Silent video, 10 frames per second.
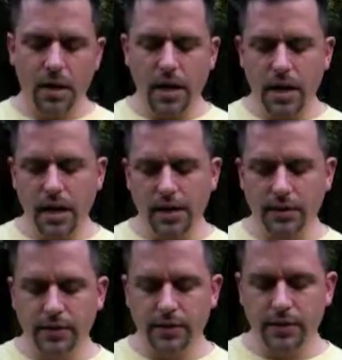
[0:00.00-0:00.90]

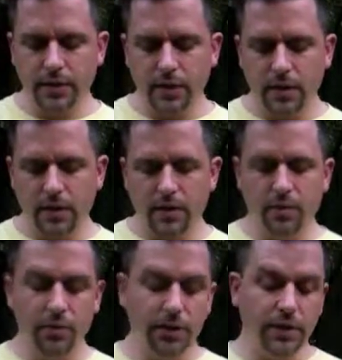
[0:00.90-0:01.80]
And
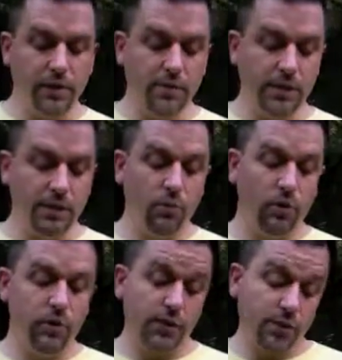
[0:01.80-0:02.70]
the military was like,
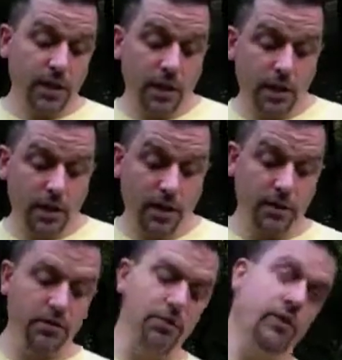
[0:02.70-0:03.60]
well, yes, we can.
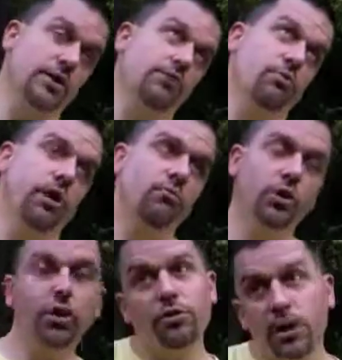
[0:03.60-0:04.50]
And the universities were like, well,
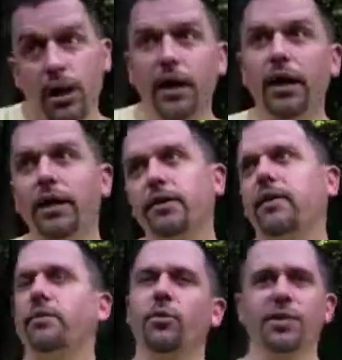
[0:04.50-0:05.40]
no, you can't. And
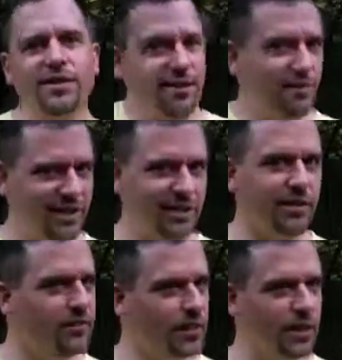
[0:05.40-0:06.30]
then, of course, they're the
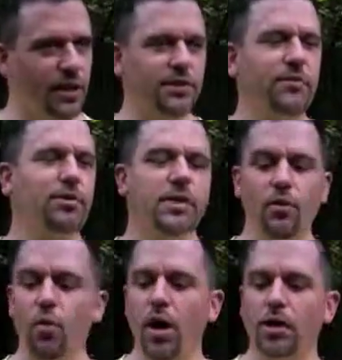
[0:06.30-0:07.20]
military. They've got the guns. Of course, they
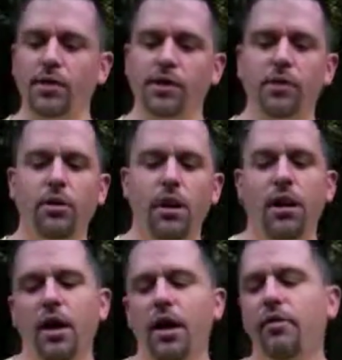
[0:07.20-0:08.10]
won. So
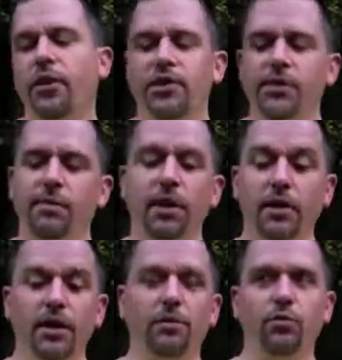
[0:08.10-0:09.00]
eventually some kind
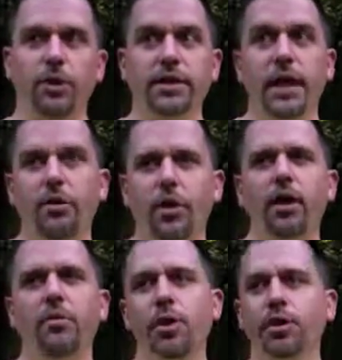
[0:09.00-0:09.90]
of thing was worked out
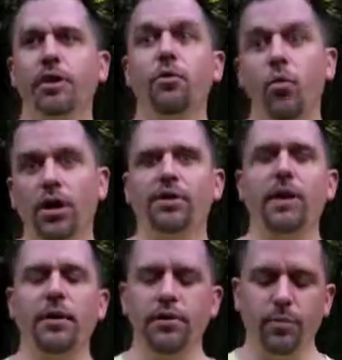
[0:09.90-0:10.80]
where the military was
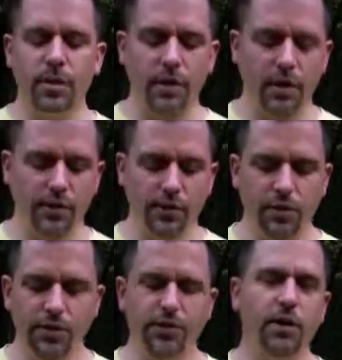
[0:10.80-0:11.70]
allowed to be there. So
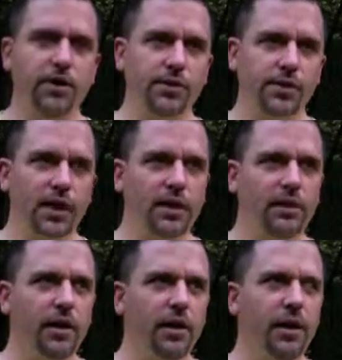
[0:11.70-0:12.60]
these two guys are standing
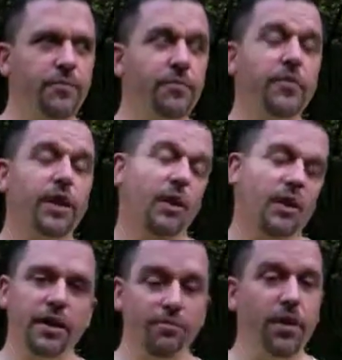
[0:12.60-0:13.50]
there. And
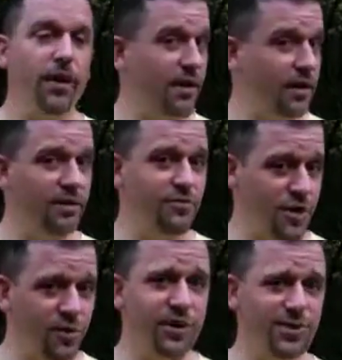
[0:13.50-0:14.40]
keep in mind, again, I have
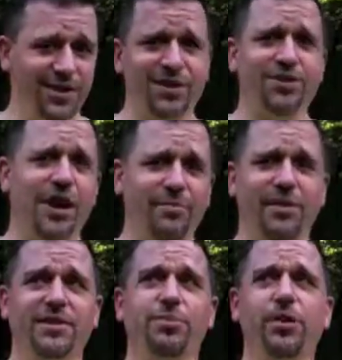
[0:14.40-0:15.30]
no interest in a job at
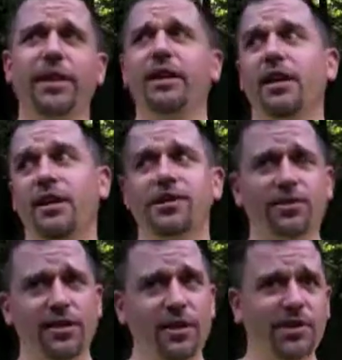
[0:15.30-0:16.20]
this point.
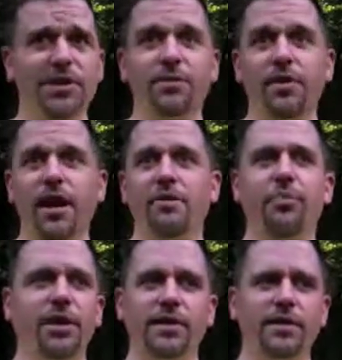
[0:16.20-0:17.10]
Certainly much less with them.
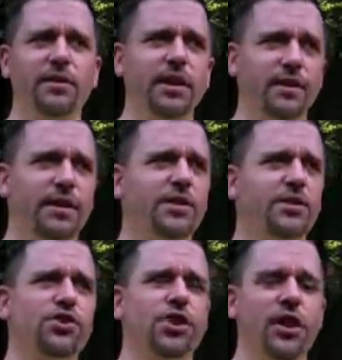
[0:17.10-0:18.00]
But it still irritates
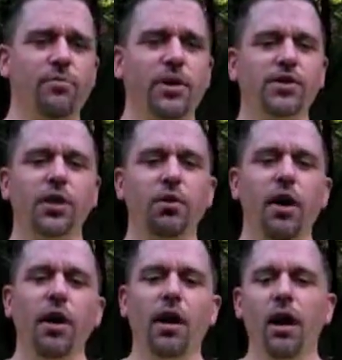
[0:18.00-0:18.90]
the shit out of me. So
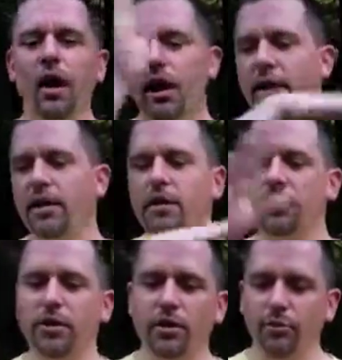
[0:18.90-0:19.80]
I
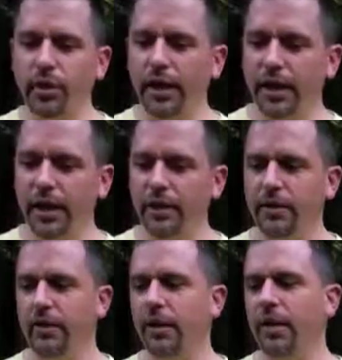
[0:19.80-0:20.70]
go and
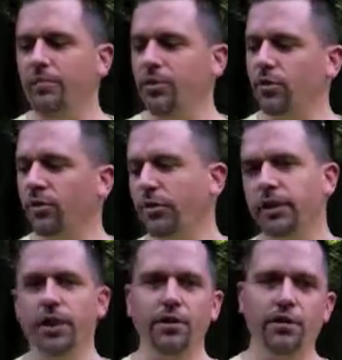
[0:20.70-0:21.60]
complain. And I'm told,
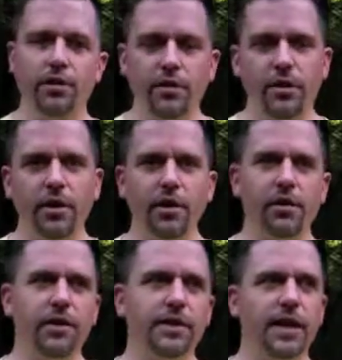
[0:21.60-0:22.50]
like,
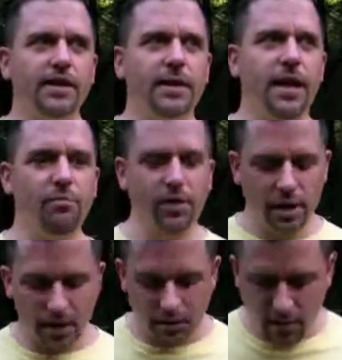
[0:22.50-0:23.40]
no, this has to happen
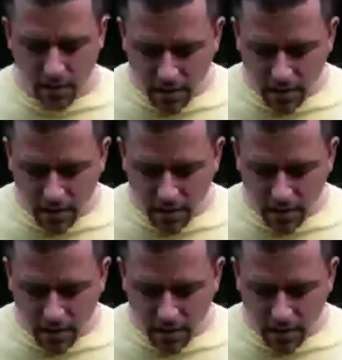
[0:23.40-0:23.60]
now.